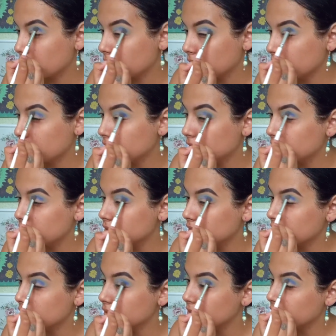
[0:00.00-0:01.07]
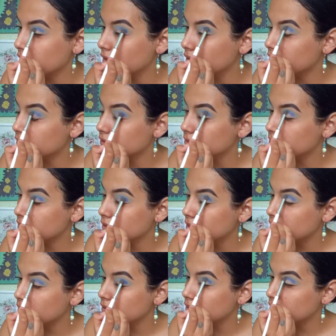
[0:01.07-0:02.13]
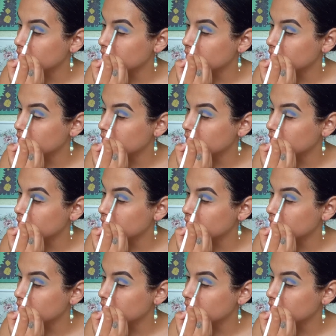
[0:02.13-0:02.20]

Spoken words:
oh, this one's a little bit harder to blend.